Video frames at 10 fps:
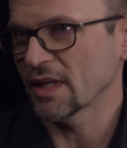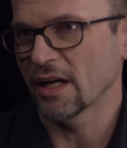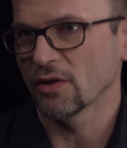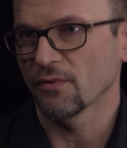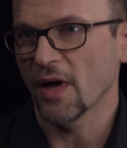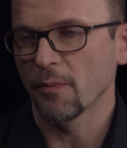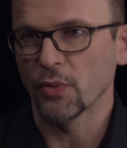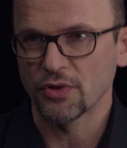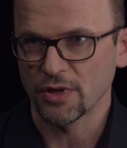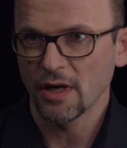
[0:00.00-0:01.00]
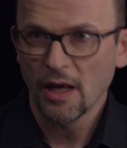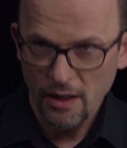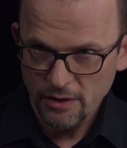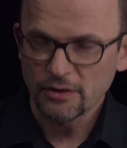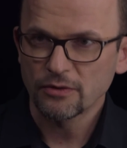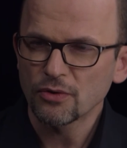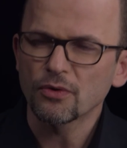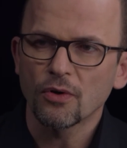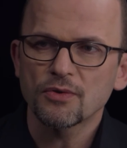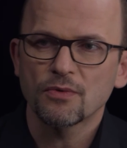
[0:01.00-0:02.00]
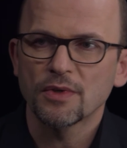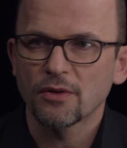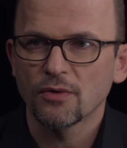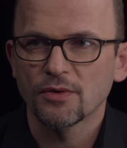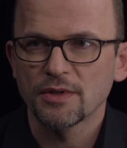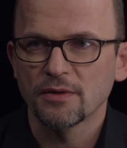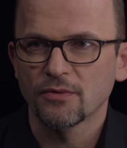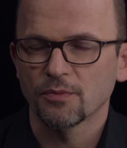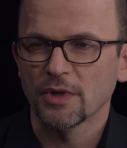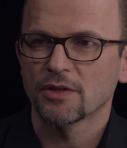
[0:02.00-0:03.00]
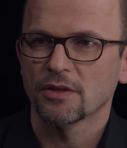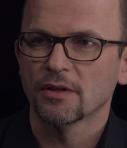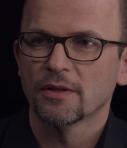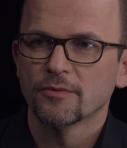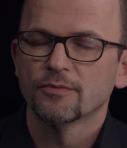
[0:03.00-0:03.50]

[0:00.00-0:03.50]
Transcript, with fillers: what kind of aperture. Do you also include this information?